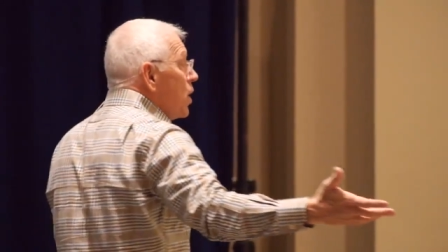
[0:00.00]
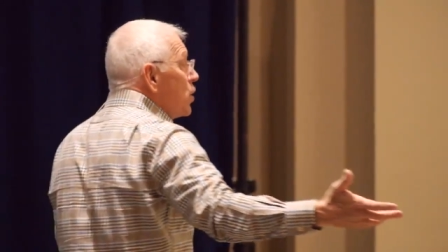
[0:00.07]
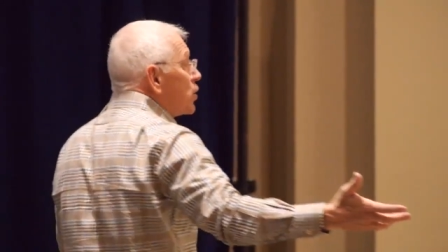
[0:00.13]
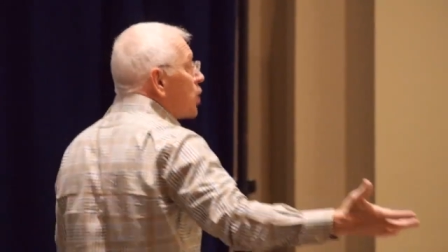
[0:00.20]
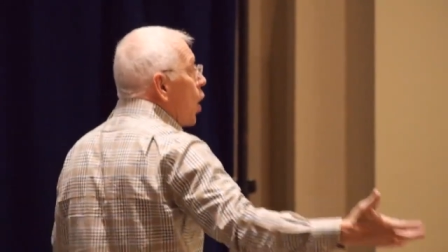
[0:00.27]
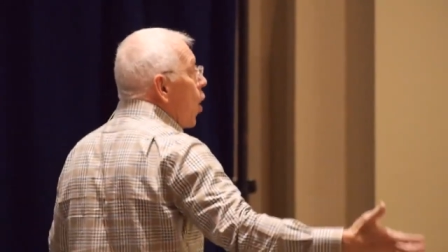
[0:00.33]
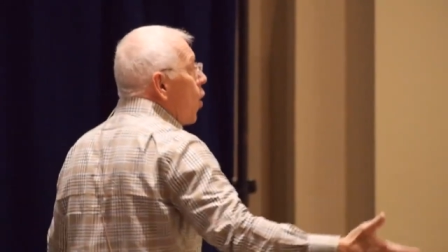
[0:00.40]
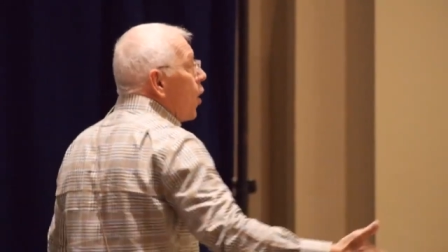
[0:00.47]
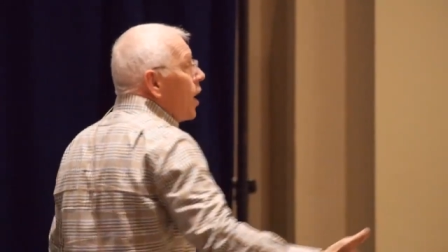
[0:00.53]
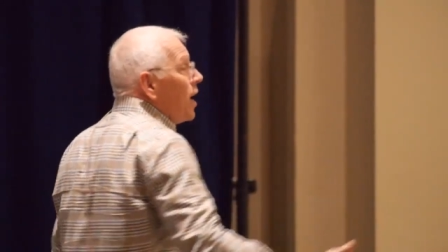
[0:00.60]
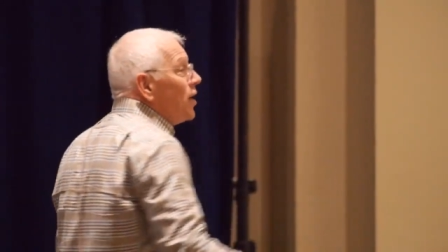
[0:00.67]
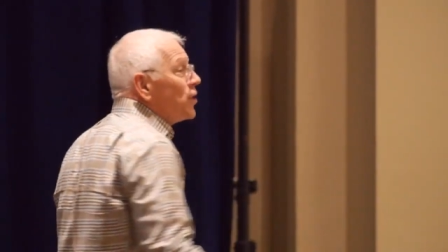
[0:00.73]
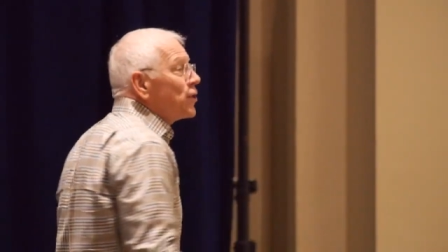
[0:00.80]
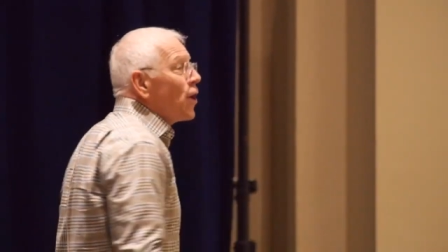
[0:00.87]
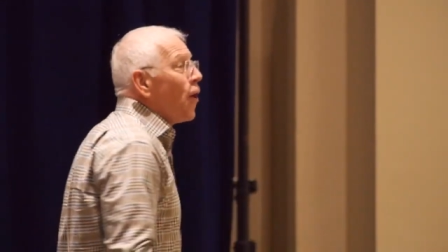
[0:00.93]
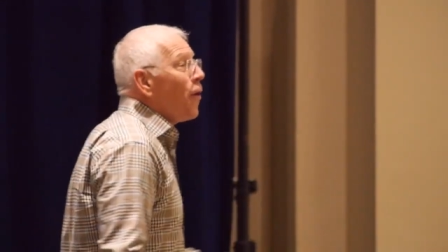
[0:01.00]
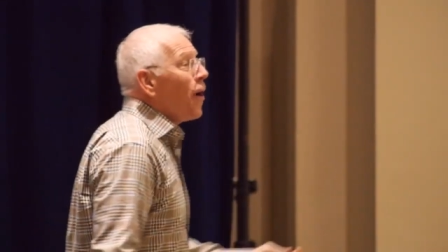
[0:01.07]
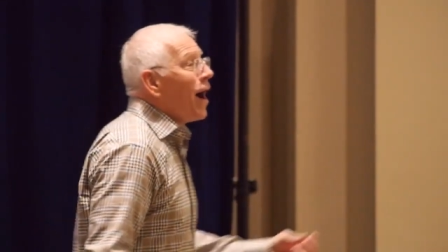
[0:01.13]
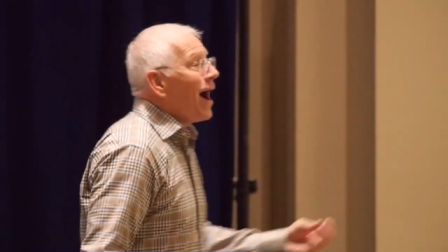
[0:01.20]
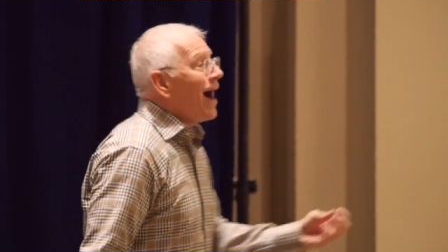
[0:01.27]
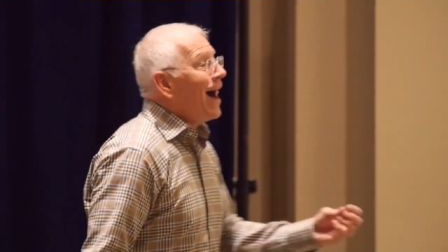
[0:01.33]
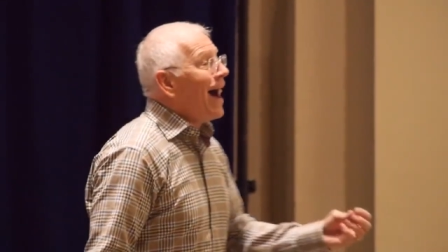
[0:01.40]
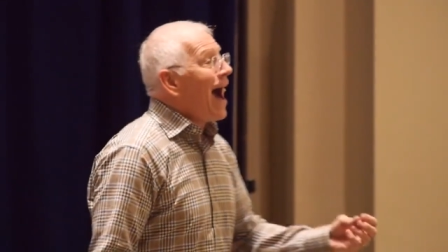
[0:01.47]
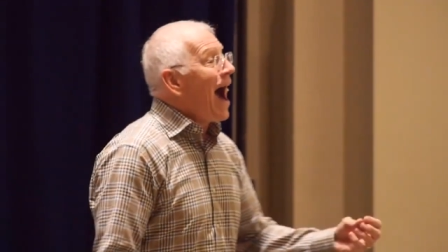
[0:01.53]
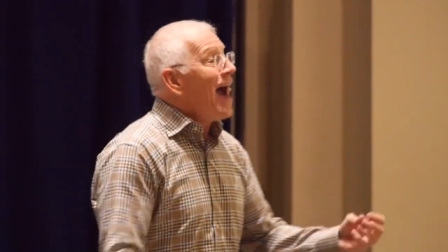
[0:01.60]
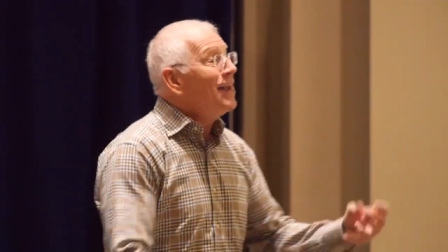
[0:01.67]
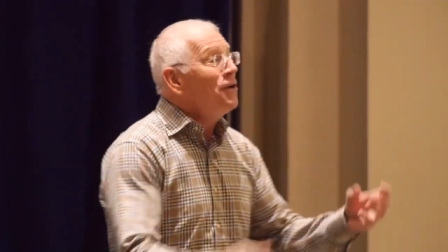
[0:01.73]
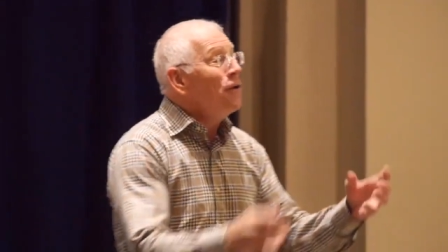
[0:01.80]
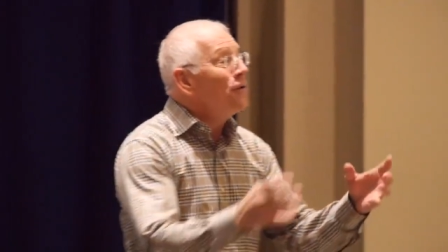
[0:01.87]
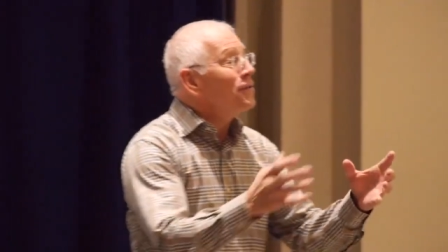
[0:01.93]
So, so
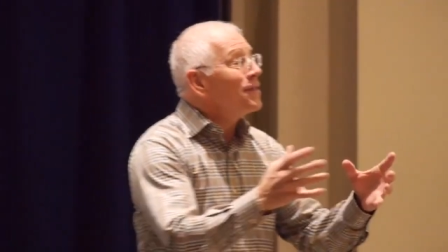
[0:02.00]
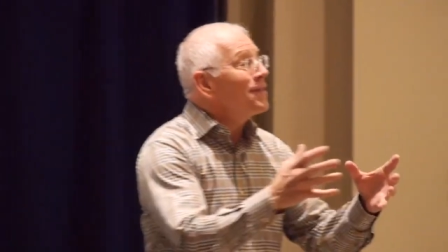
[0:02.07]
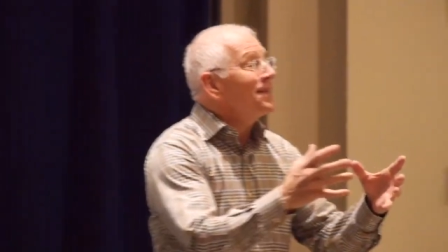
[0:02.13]
I don't